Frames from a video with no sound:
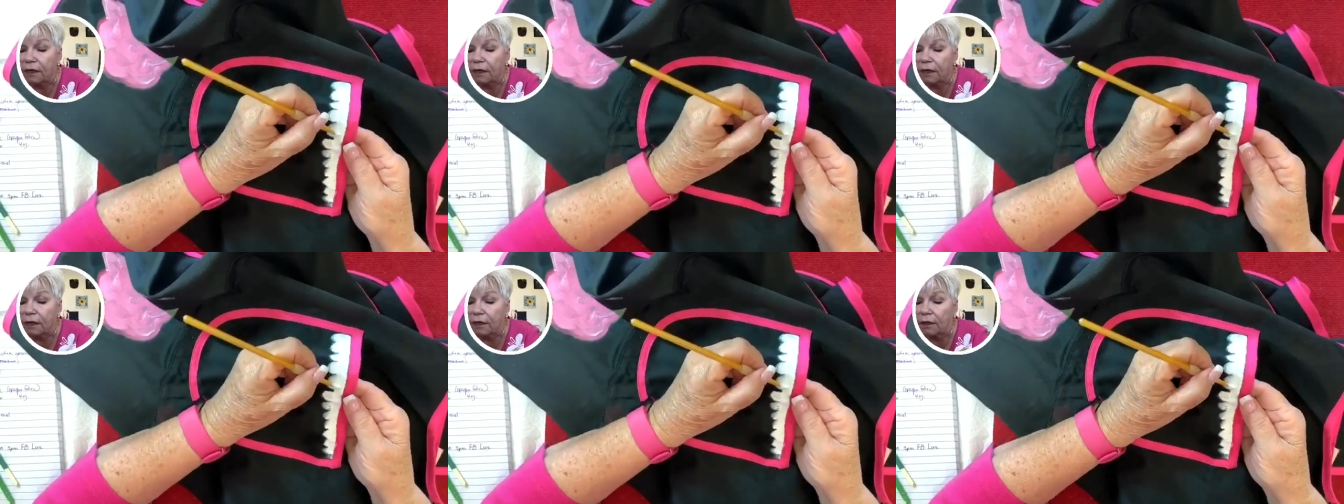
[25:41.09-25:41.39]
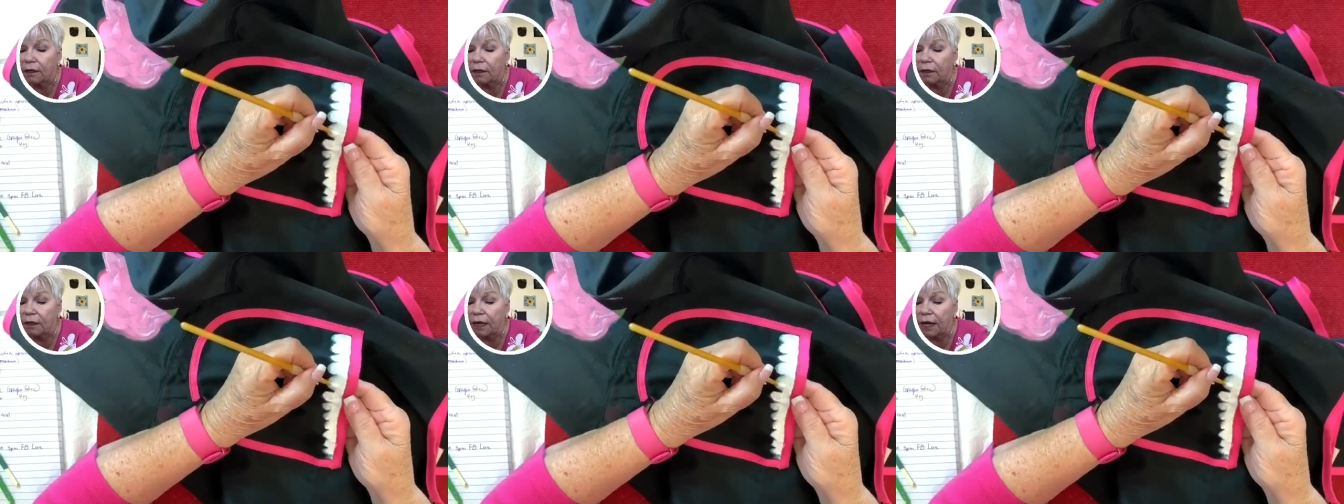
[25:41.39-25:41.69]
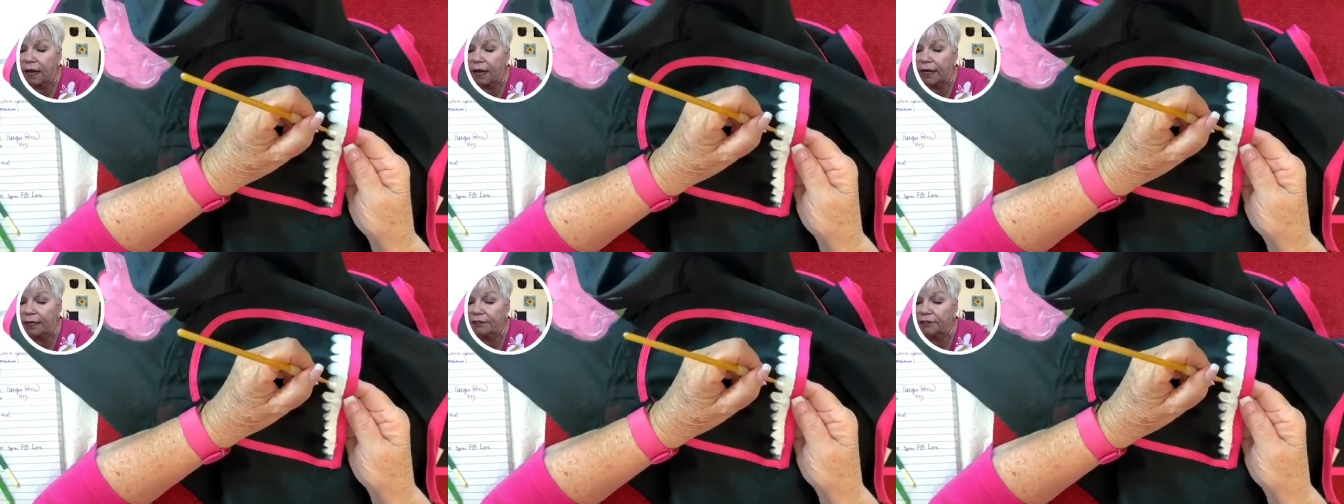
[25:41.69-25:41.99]

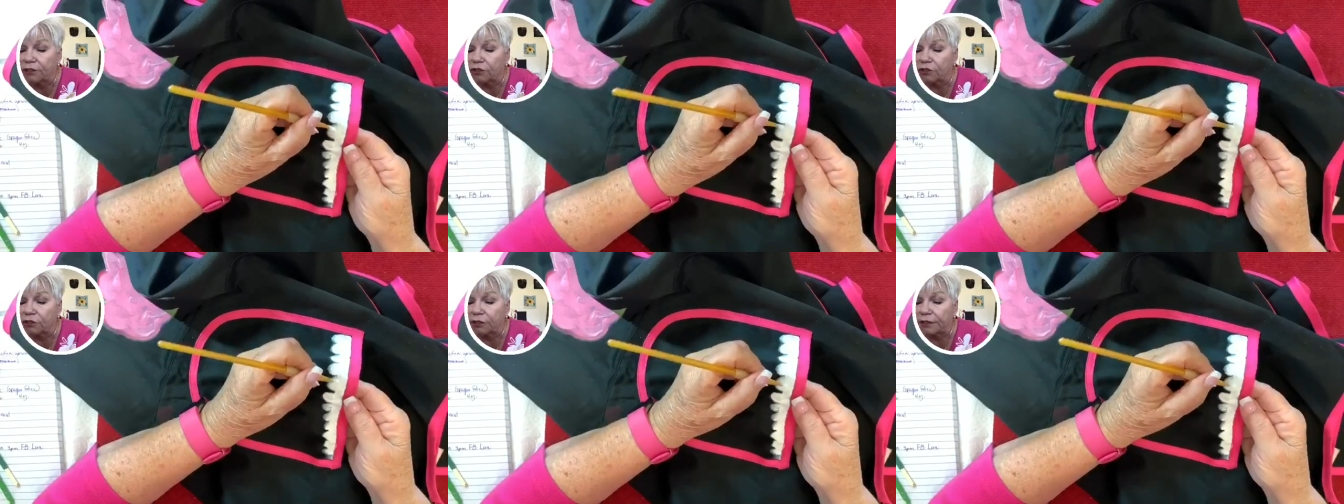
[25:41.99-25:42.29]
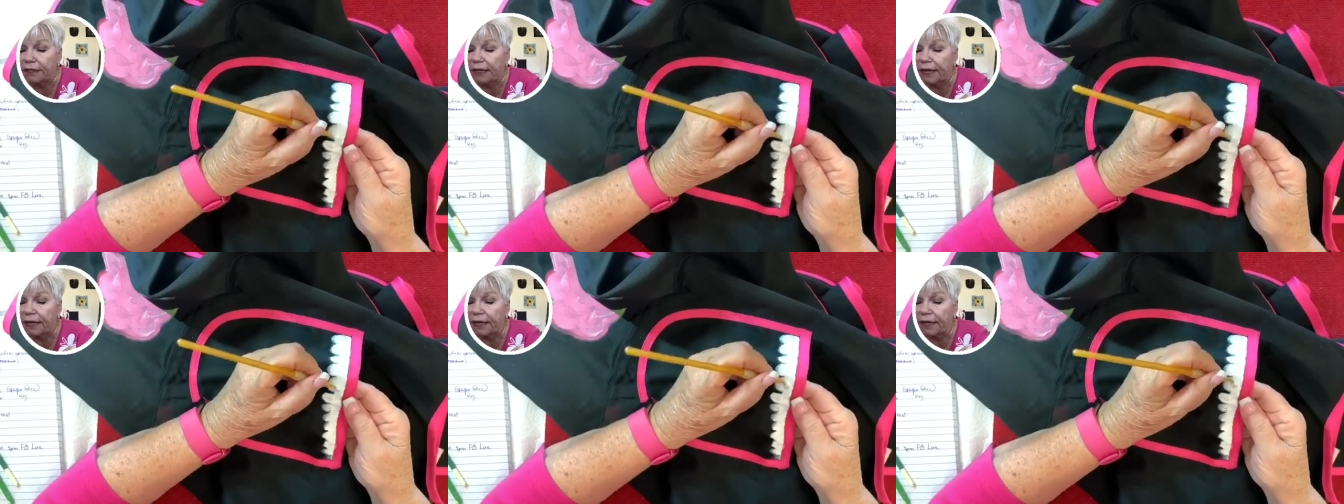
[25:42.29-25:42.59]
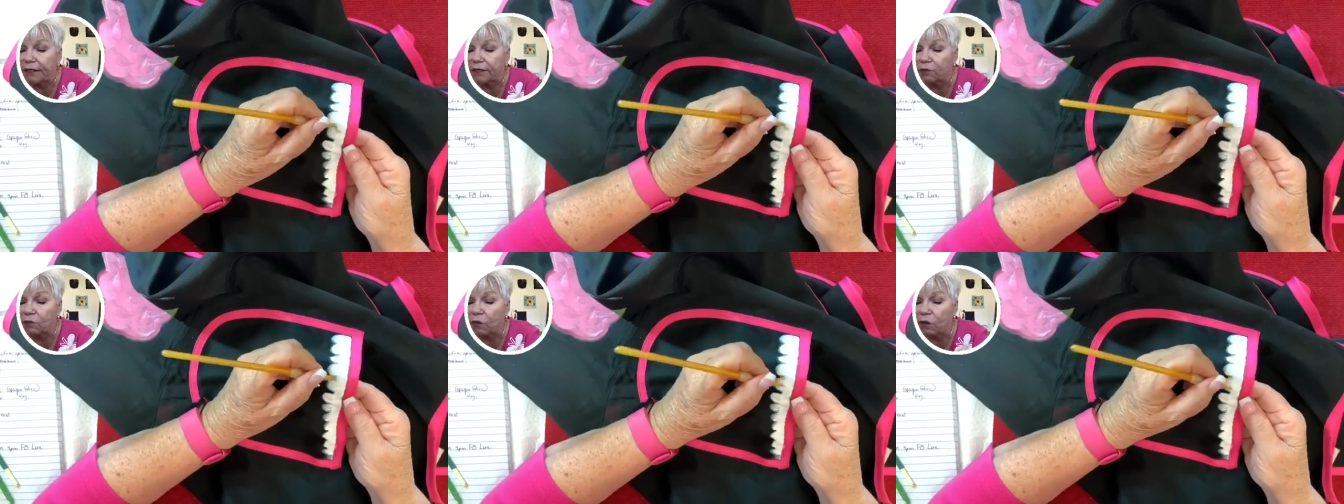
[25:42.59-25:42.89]
I usually
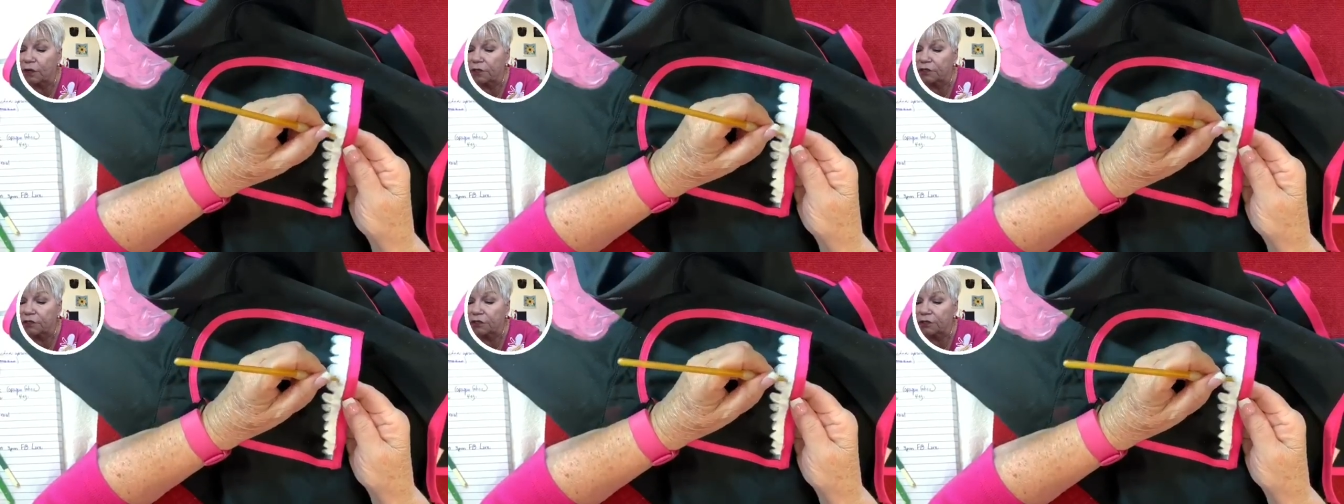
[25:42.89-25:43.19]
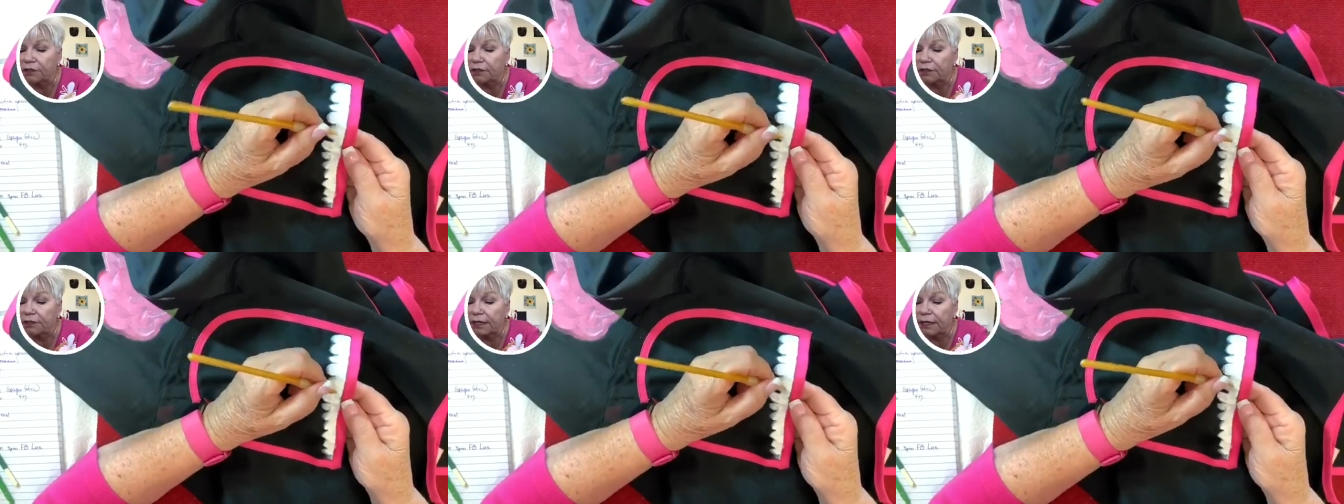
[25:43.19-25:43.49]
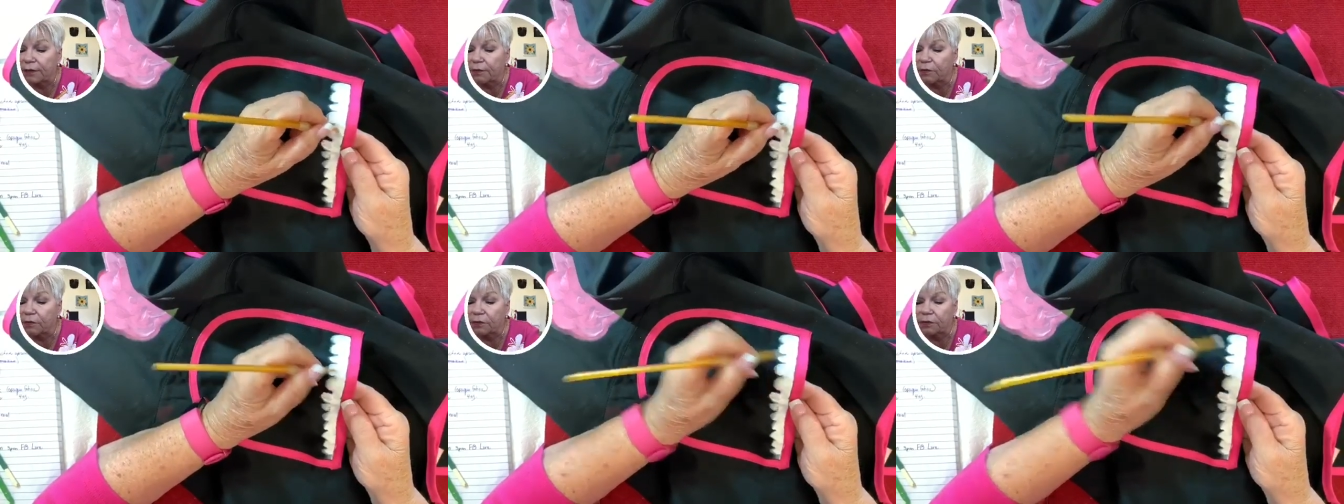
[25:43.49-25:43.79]
hand wash this
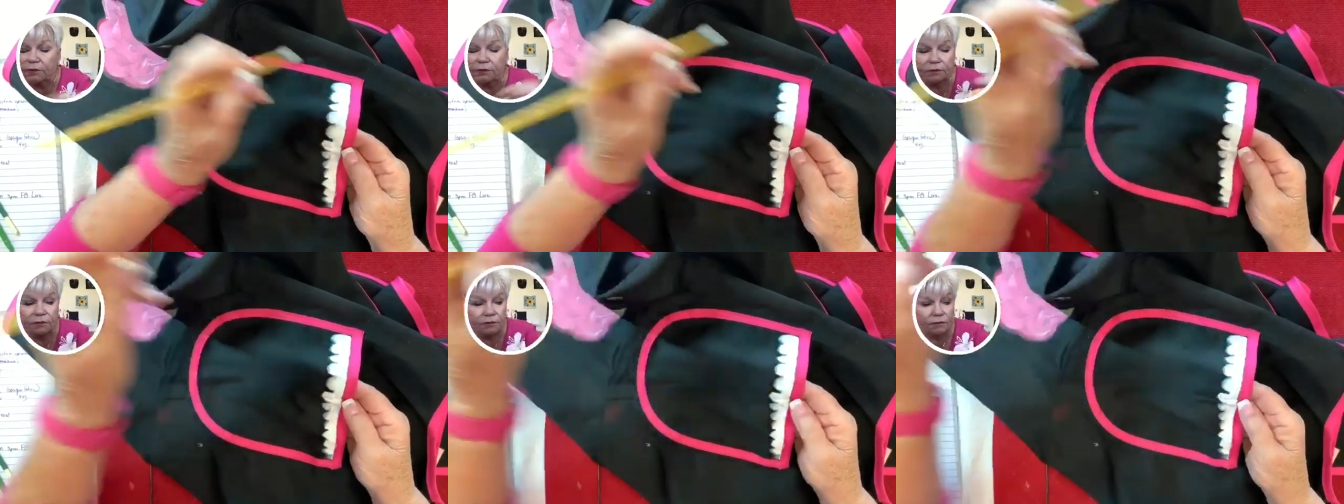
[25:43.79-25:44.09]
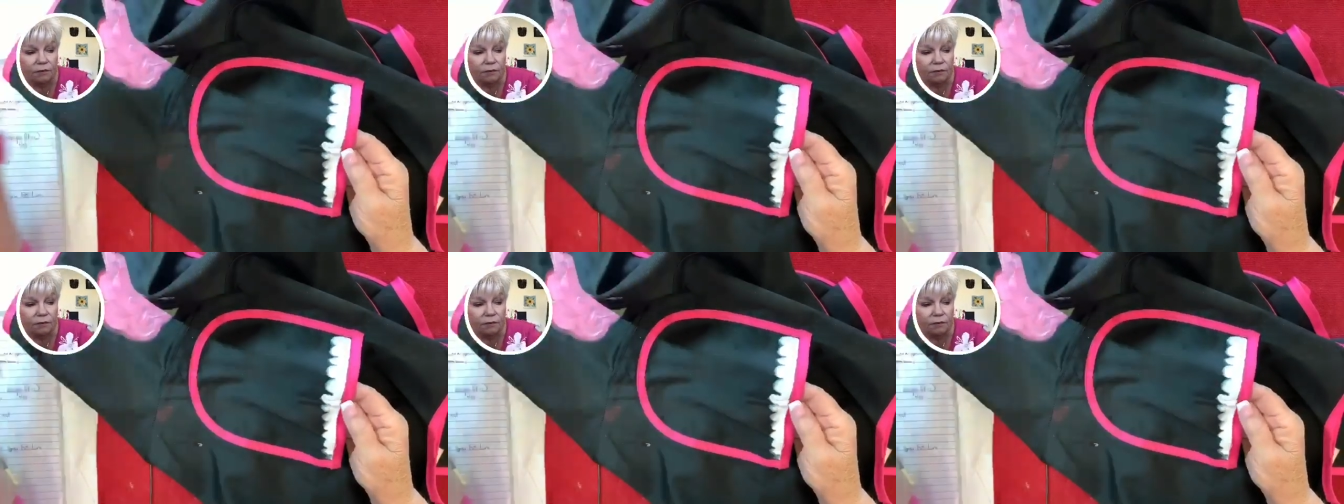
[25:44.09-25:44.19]
apron.